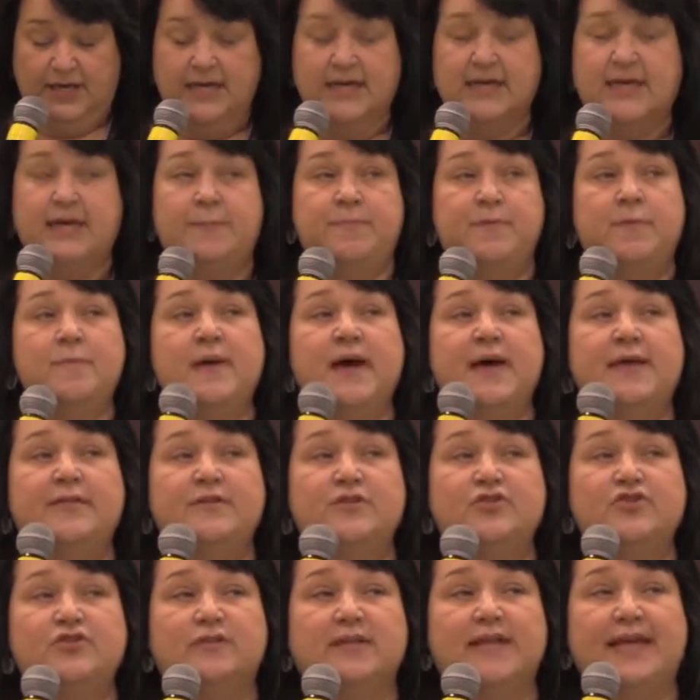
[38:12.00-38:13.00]
Keep in mind
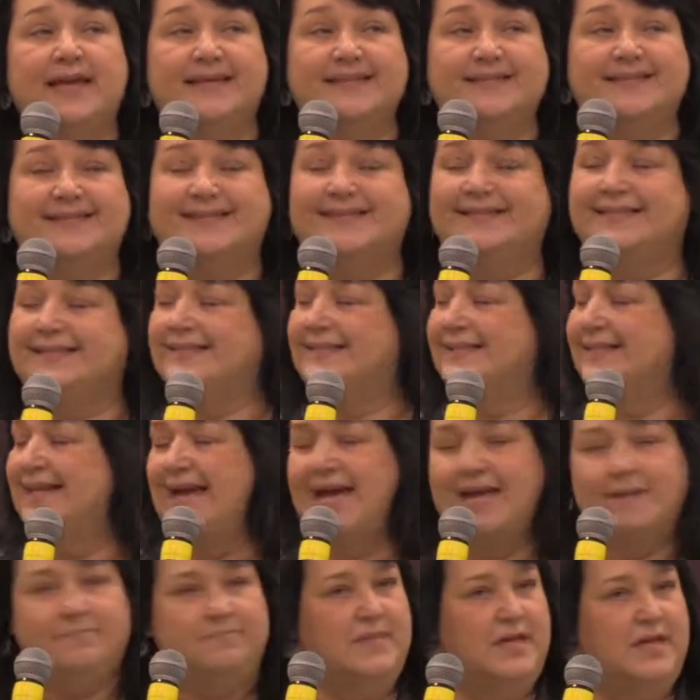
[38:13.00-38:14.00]
that your legacy does
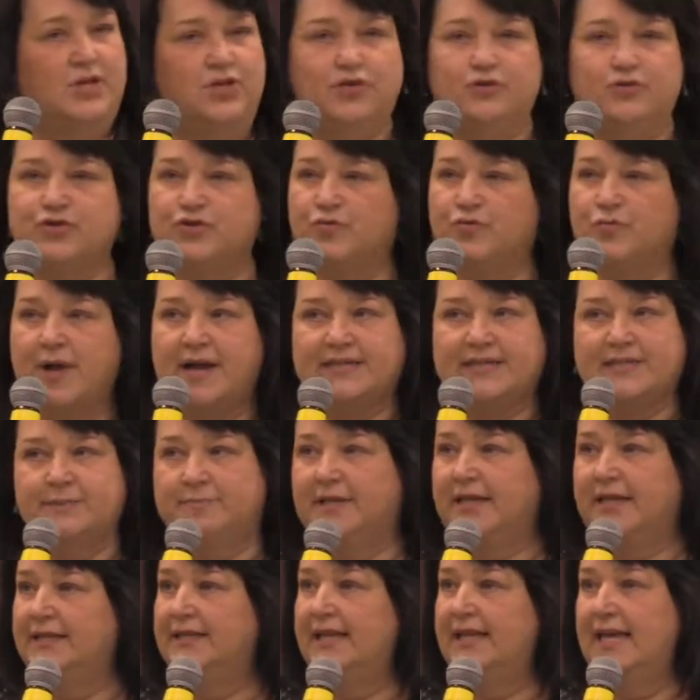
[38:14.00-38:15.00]
not mean your direct
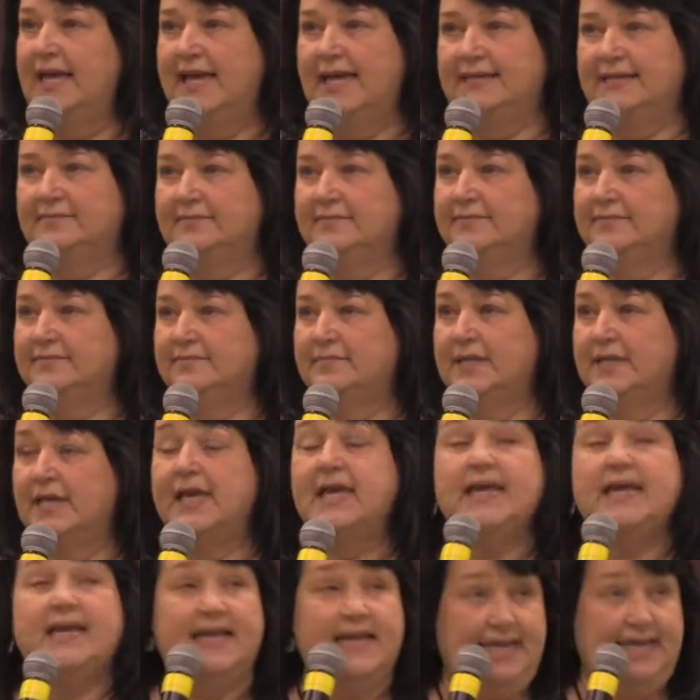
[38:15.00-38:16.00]
bloodline.
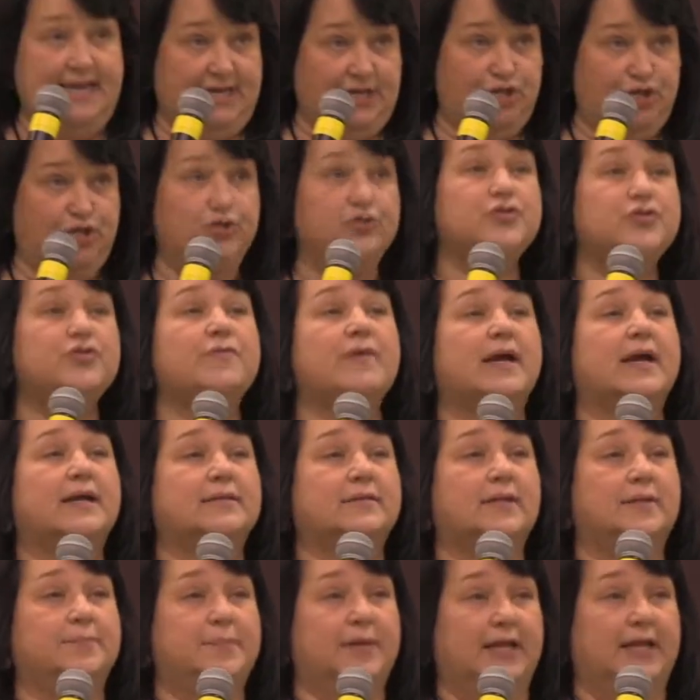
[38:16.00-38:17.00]
It is your direct
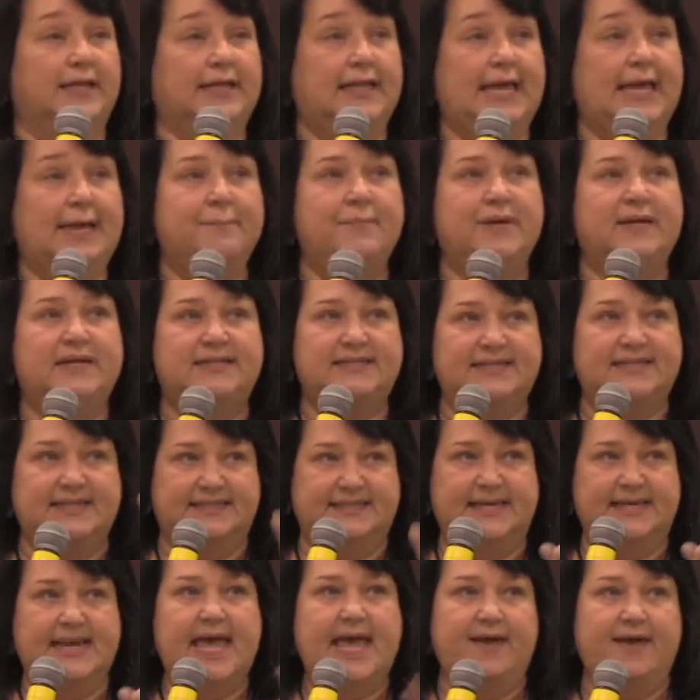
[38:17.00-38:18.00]
bloodline, but it
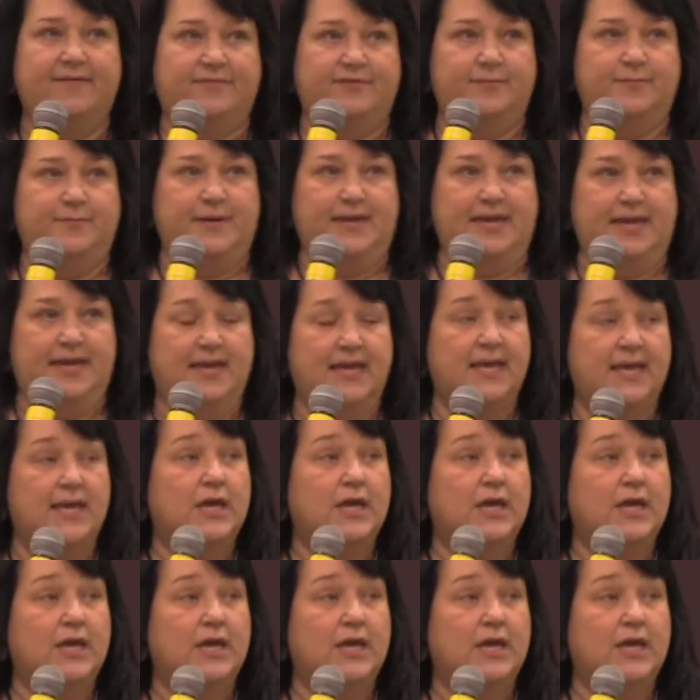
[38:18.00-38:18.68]
doesn't have to be.